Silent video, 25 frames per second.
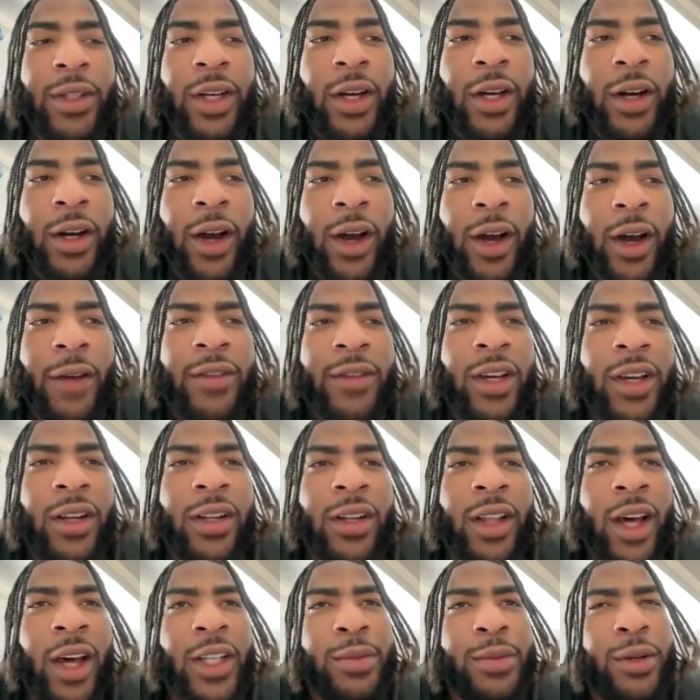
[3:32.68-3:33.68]
Yeah, uh, I've done a
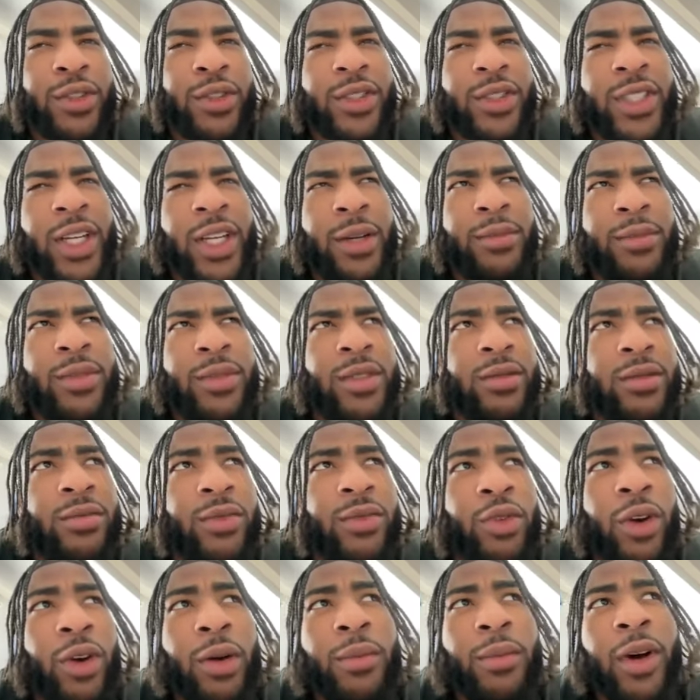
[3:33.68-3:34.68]
lot of special teams
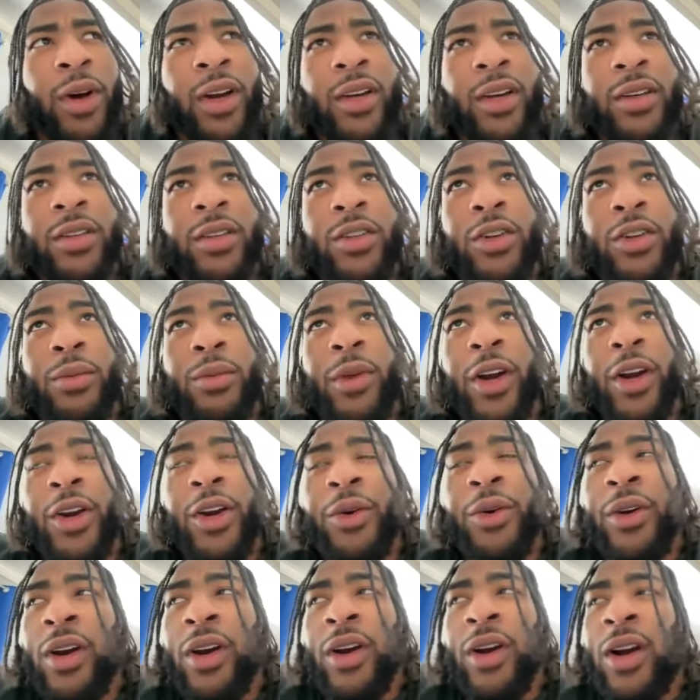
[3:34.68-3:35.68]
throughout my you know my
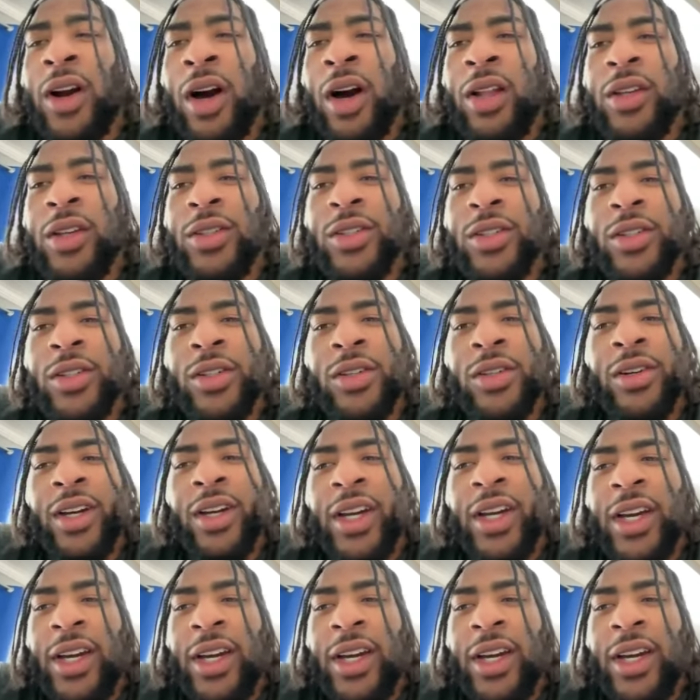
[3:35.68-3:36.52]
career at college, so